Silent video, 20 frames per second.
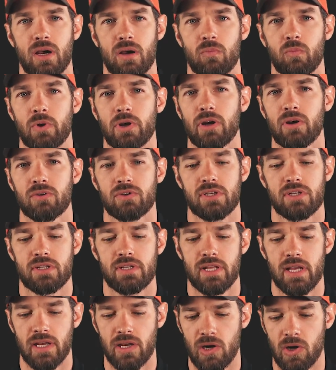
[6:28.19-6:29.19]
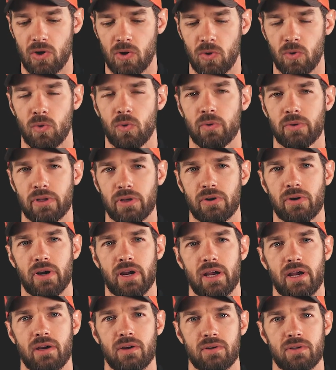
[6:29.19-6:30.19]
we don't just dig a hole in the
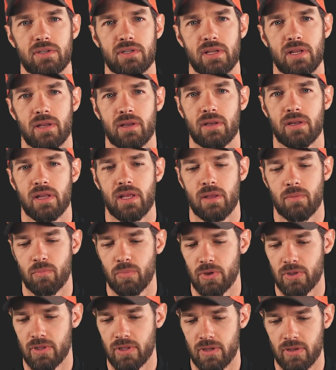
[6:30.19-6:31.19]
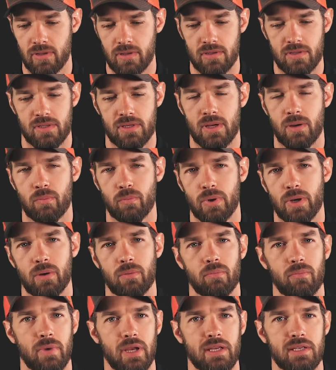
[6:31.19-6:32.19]
ground and put the sump
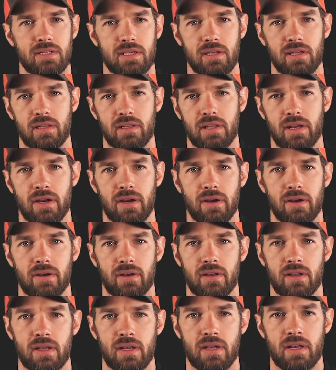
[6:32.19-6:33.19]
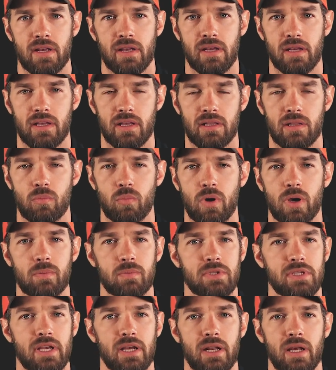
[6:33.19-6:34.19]
pump basin in there and get the pump
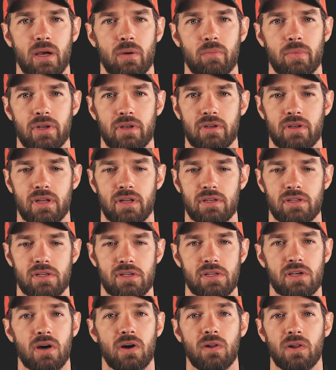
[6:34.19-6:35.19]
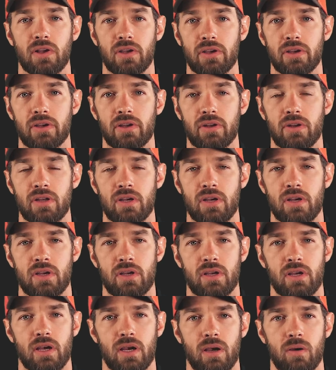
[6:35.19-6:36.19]
set up and just call it good.
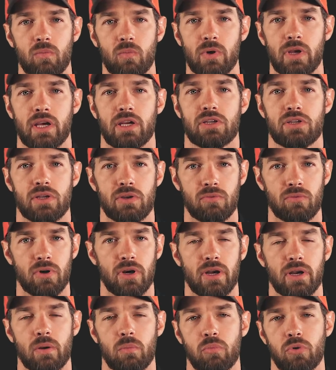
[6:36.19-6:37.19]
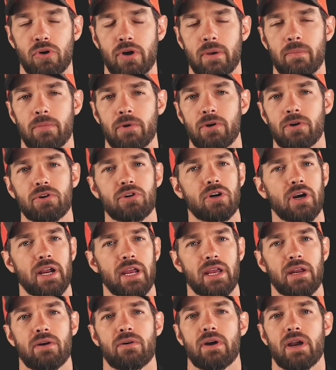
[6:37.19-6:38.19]
We actually run a perimeter
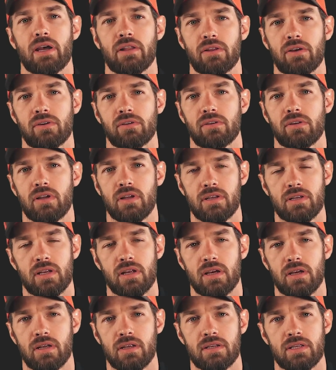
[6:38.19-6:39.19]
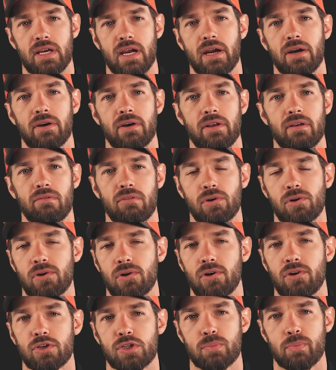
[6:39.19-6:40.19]
drain around the entirety of the
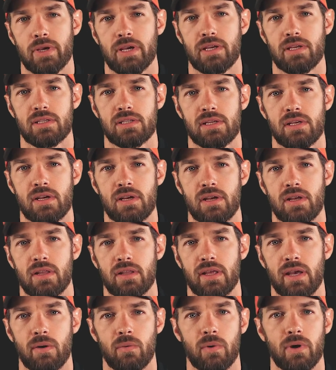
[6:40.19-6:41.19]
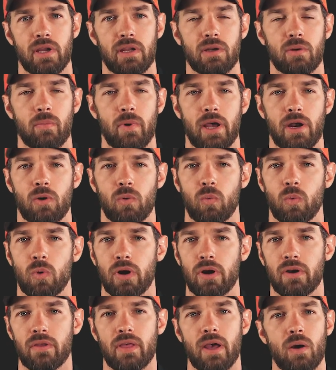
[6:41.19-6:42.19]
crawl space. That way, no matter
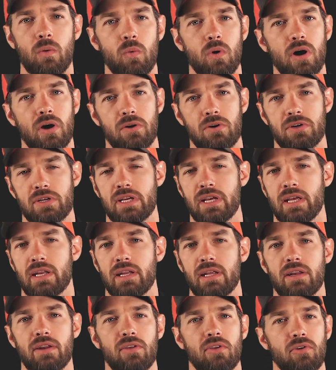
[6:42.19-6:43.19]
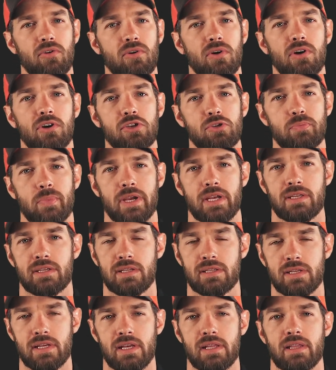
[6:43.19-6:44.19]
where that water is getting into the crawl space,
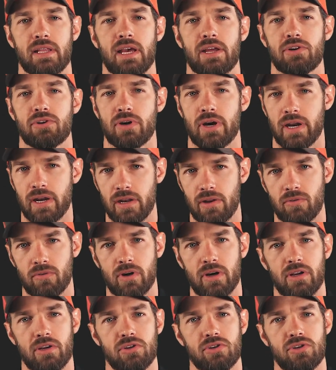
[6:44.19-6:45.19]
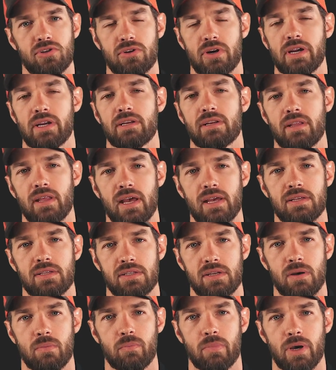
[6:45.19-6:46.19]
it's hitting that drain and running straight to that
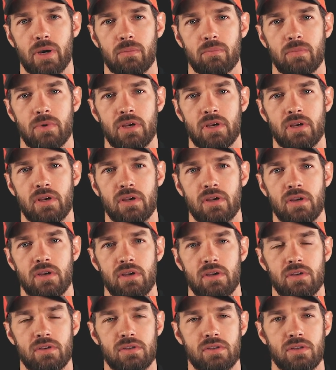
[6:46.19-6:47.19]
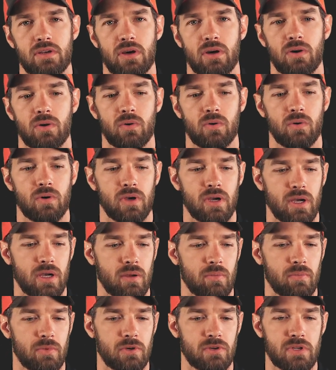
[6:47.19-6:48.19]
sump pump.
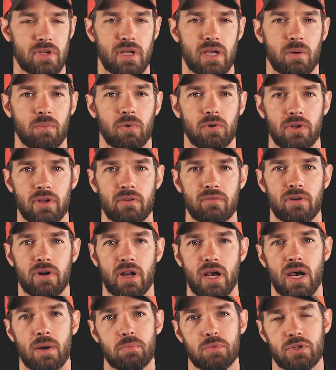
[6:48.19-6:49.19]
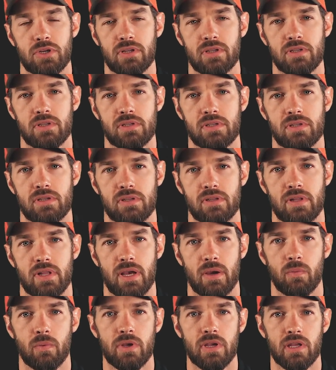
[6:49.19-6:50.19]
So there's a couple different options
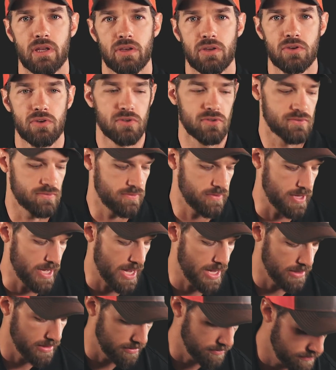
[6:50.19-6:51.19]
that we can use for that. And the